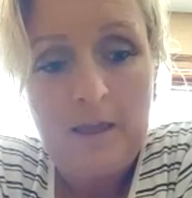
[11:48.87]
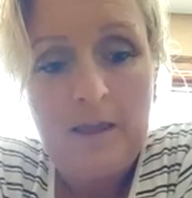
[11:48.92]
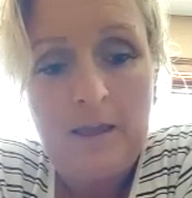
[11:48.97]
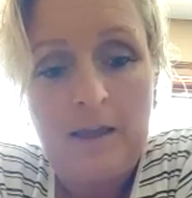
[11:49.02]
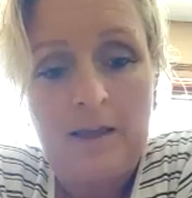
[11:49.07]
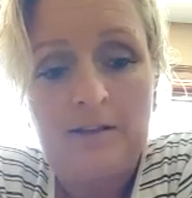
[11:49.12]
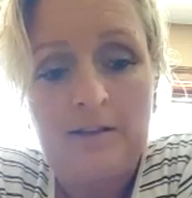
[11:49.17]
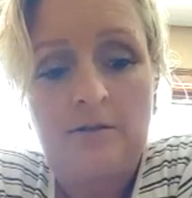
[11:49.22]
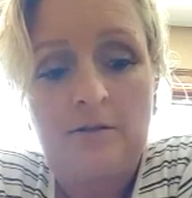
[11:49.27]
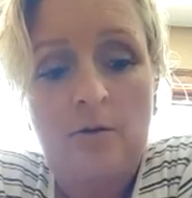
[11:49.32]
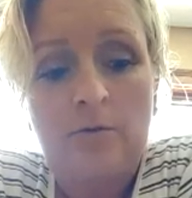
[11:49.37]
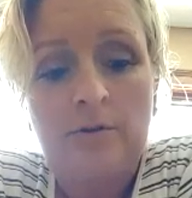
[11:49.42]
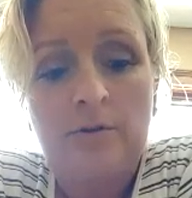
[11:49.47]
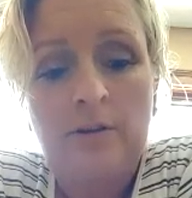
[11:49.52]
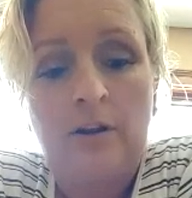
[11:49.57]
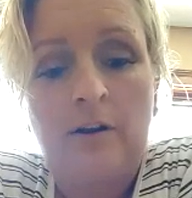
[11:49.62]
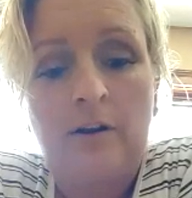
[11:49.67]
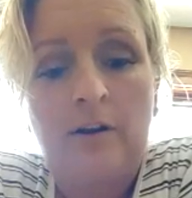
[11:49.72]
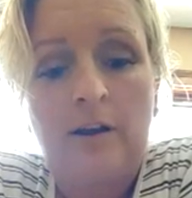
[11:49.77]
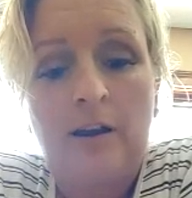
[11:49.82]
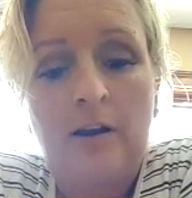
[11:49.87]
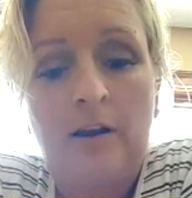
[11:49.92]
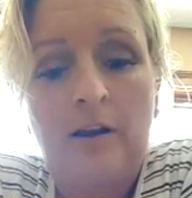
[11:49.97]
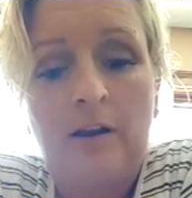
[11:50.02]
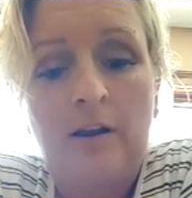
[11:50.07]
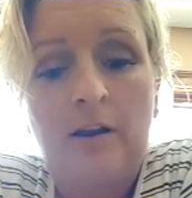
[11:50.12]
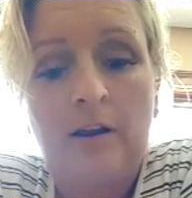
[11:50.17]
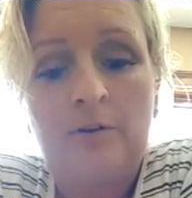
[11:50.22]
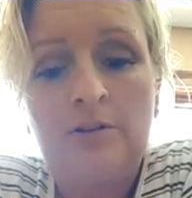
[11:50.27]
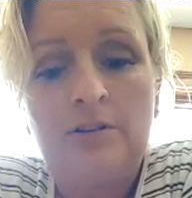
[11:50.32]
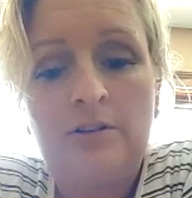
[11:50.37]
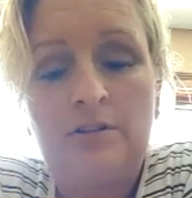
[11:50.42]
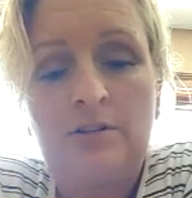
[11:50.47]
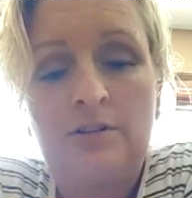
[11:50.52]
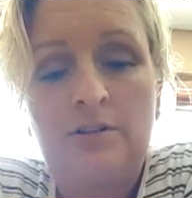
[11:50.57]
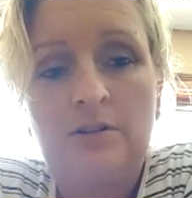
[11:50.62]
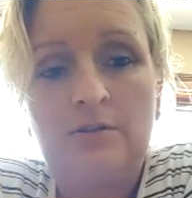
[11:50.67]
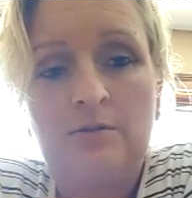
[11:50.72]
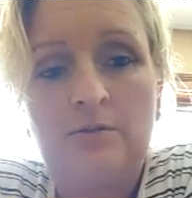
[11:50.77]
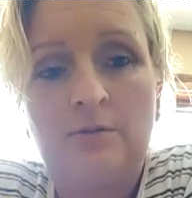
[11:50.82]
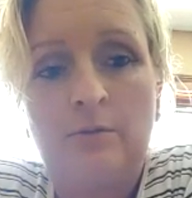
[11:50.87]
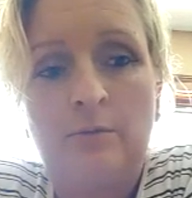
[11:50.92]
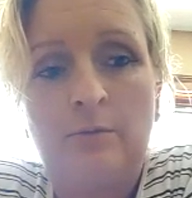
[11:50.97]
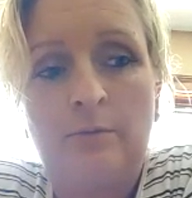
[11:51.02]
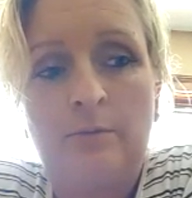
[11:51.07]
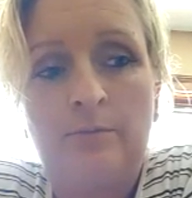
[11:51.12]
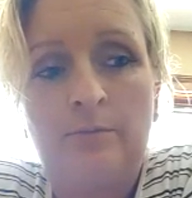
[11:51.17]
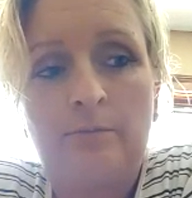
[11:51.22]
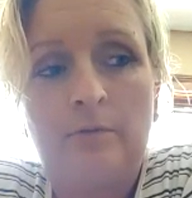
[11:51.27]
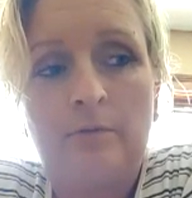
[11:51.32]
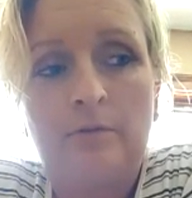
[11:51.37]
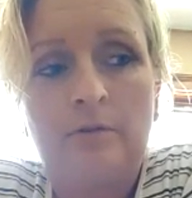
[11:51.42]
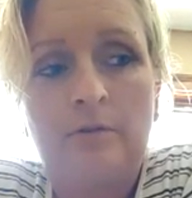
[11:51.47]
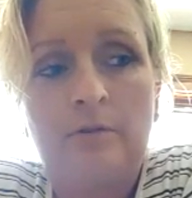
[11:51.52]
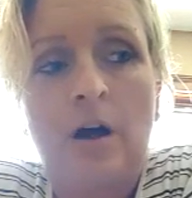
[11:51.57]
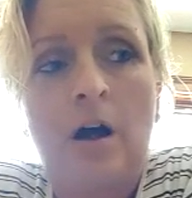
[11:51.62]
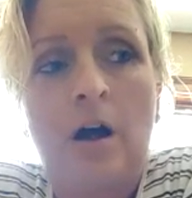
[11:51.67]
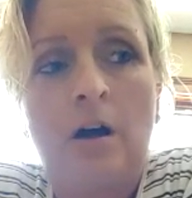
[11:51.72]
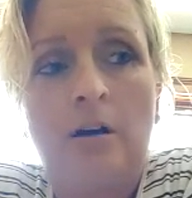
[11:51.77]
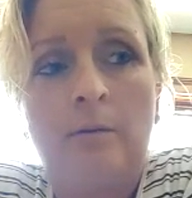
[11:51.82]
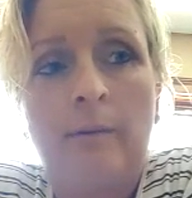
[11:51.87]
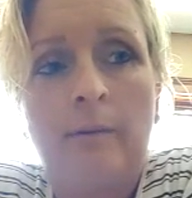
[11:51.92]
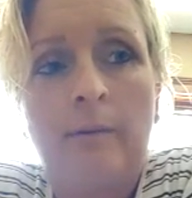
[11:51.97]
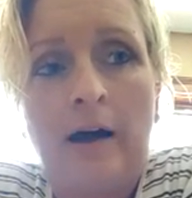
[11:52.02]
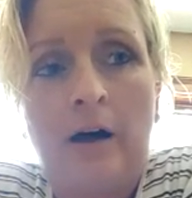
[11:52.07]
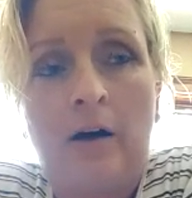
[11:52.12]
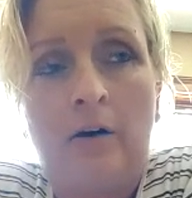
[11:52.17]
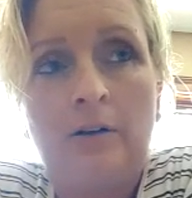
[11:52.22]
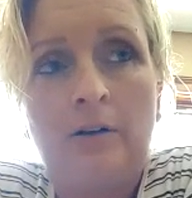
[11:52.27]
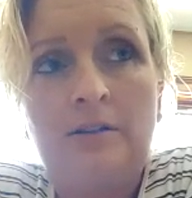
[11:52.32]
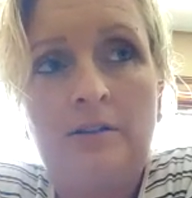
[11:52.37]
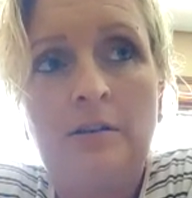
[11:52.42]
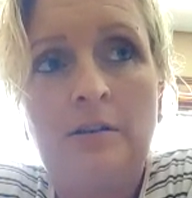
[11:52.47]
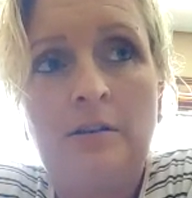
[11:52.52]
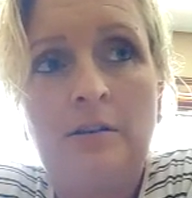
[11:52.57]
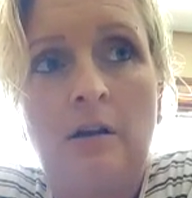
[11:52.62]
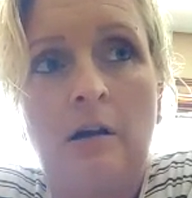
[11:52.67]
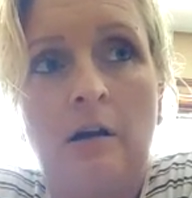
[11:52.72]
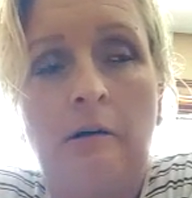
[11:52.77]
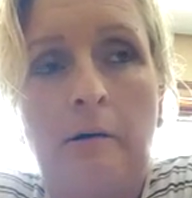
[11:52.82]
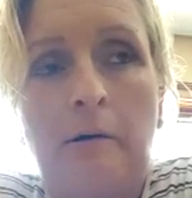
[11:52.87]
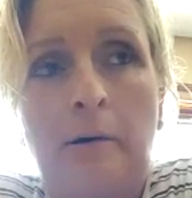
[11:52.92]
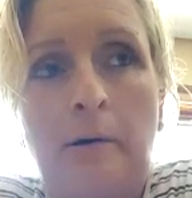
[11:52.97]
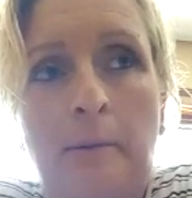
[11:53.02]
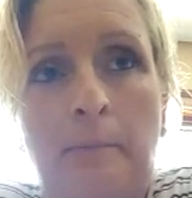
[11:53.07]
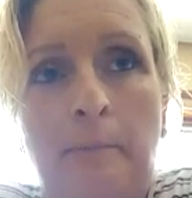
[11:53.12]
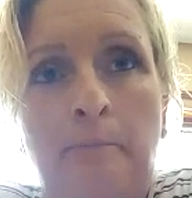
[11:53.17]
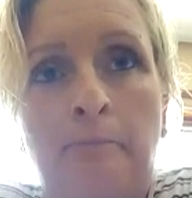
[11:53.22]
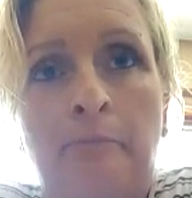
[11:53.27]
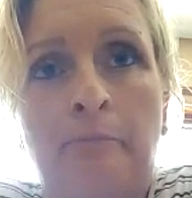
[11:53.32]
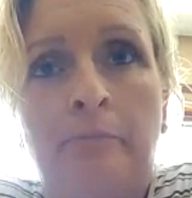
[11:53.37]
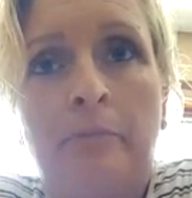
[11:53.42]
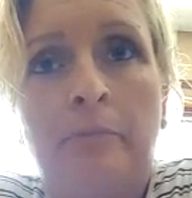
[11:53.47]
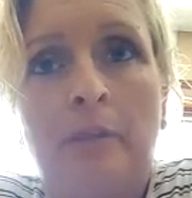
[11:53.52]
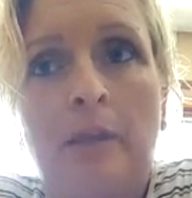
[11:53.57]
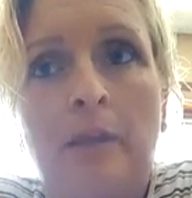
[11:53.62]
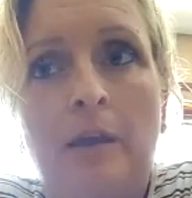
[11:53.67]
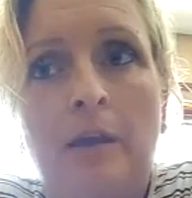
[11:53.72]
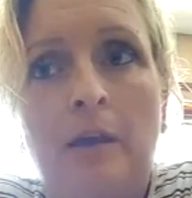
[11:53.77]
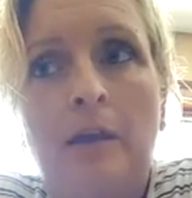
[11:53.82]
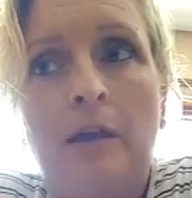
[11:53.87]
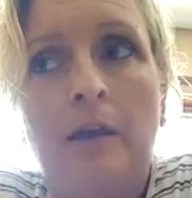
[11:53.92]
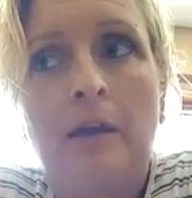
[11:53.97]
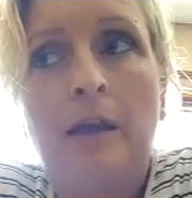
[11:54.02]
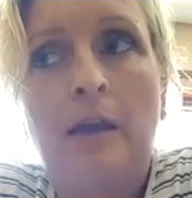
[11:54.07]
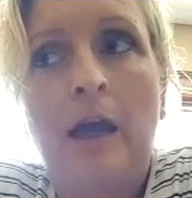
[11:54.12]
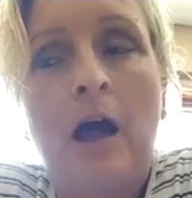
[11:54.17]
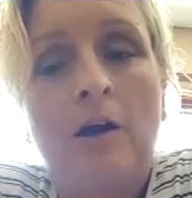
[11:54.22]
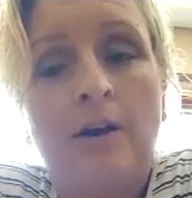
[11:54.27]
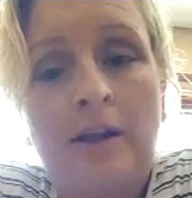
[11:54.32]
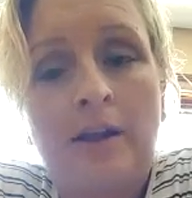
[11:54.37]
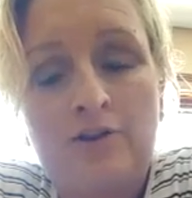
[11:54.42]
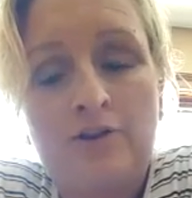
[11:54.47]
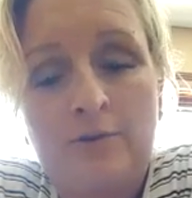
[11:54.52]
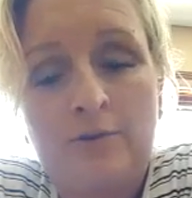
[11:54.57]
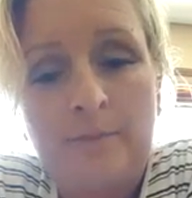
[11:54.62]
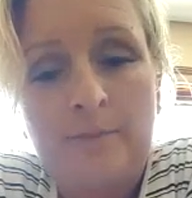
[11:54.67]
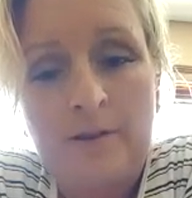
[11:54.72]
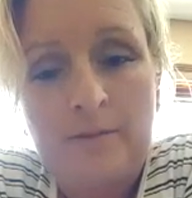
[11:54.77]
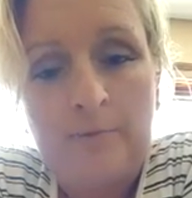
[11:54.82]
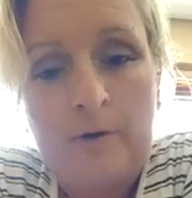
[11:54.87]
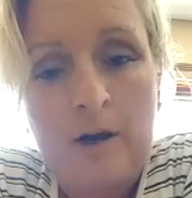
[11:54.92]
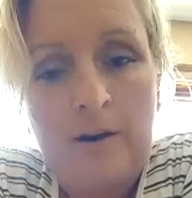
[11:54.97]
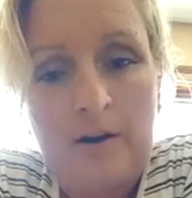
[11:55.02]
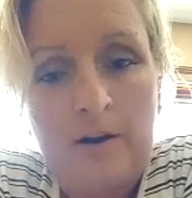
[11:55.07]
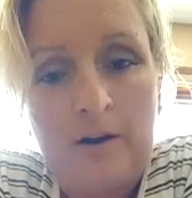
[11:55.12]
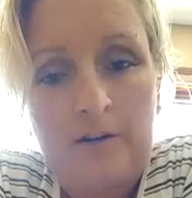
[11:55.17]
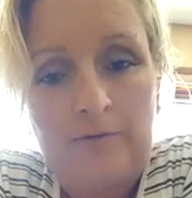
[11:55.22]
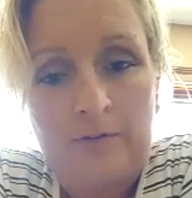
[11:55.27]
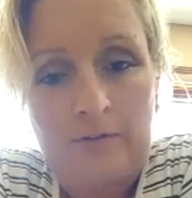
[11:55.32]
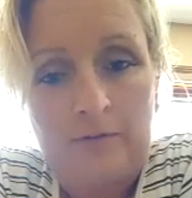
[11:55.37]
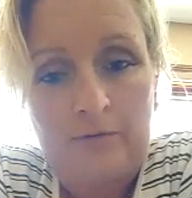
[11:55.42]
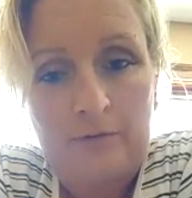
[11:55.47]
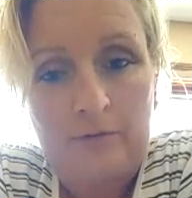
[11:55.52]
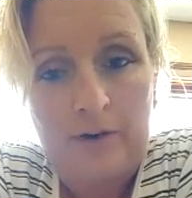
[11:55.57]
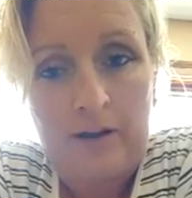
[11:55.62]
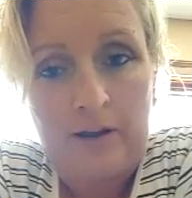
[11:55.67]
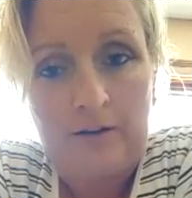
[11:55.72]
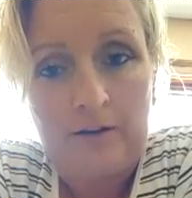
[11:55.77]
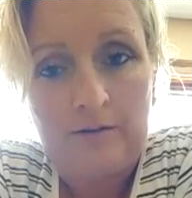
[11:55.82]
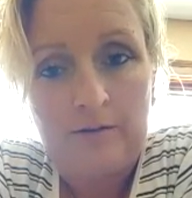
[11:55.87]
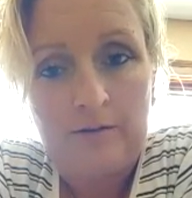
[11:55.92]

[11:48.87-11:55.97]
is go in there, and I want you to talk about how to get your month product for free.